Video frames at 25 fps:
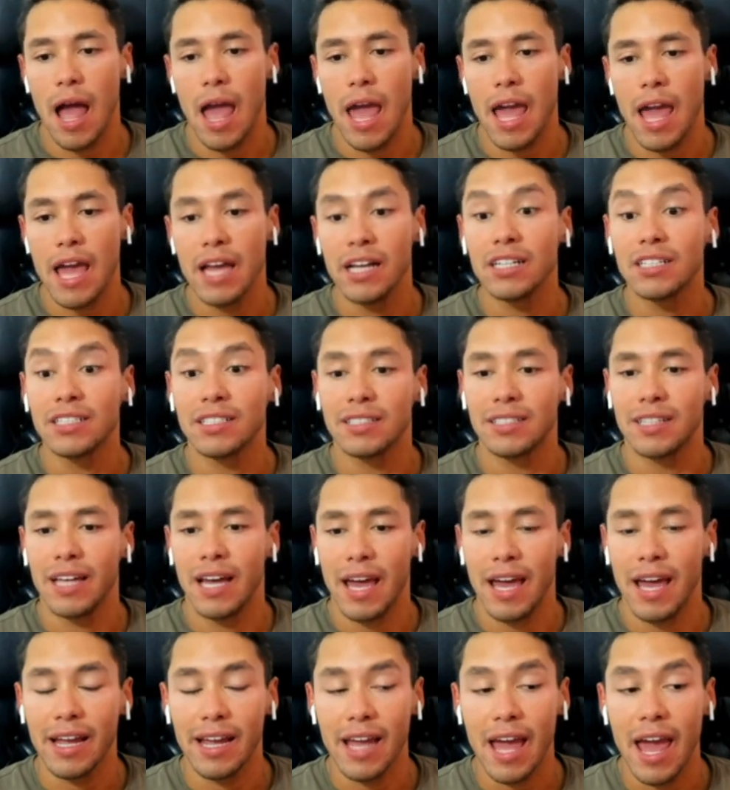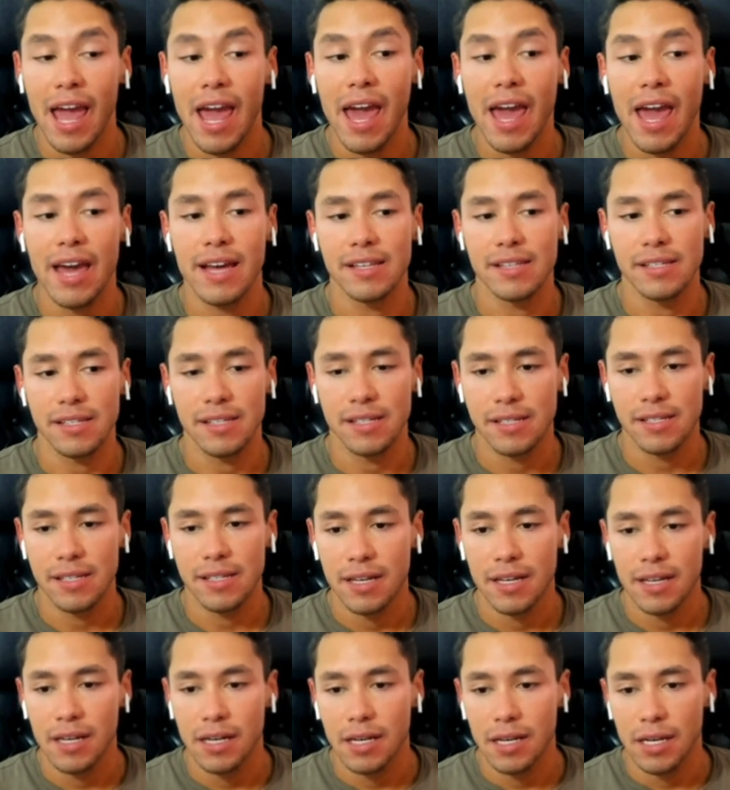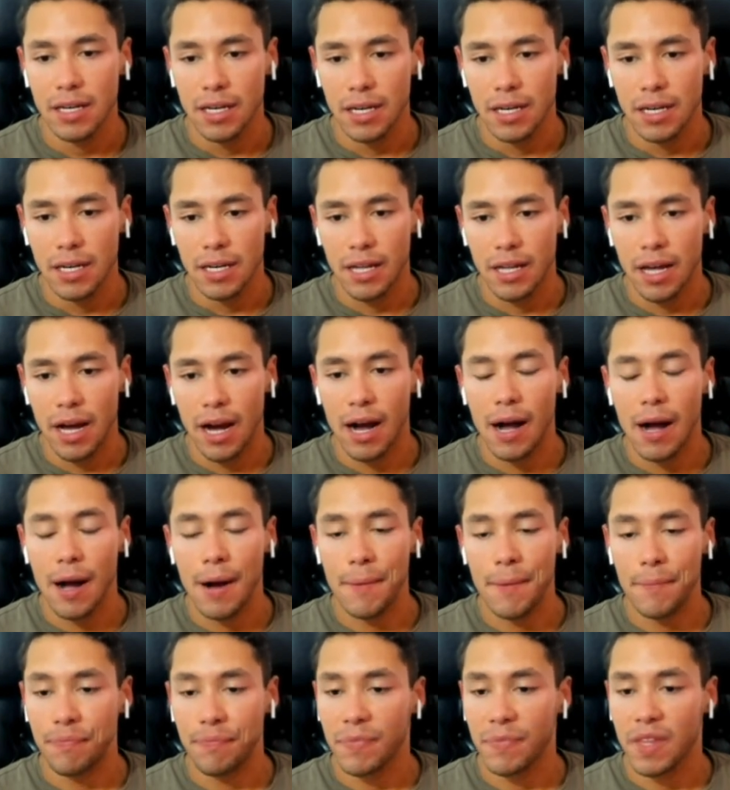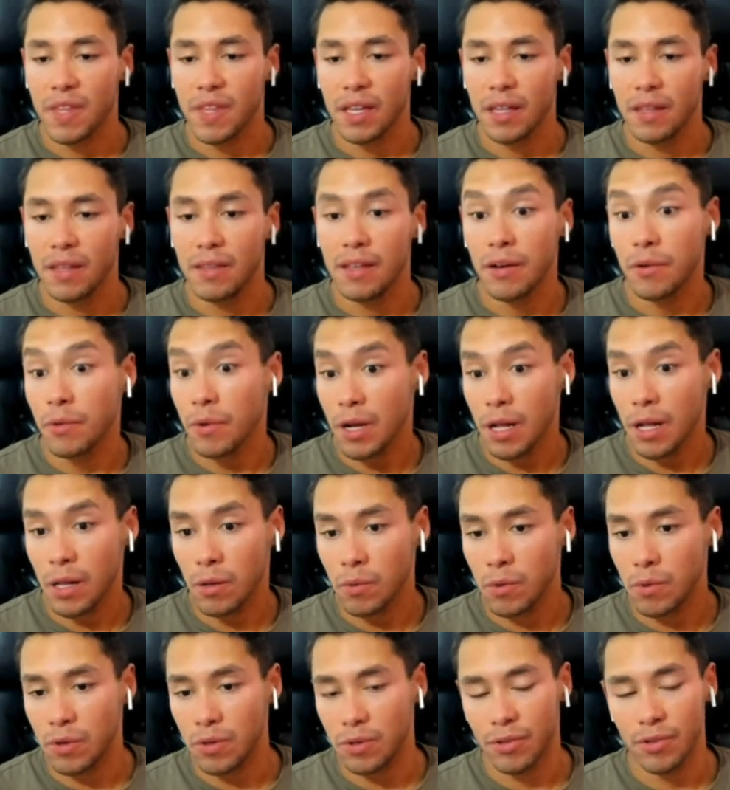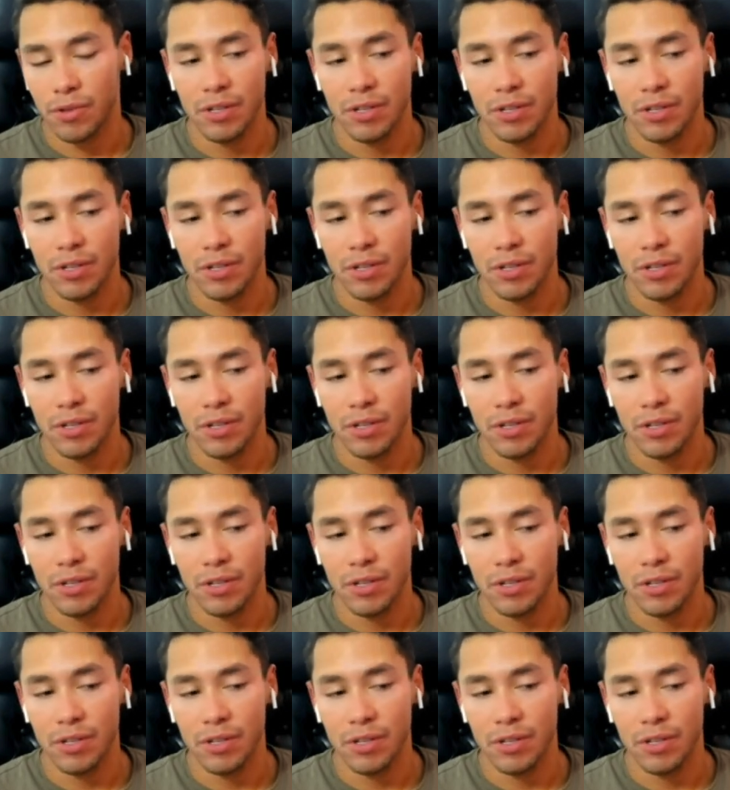enhance the real world.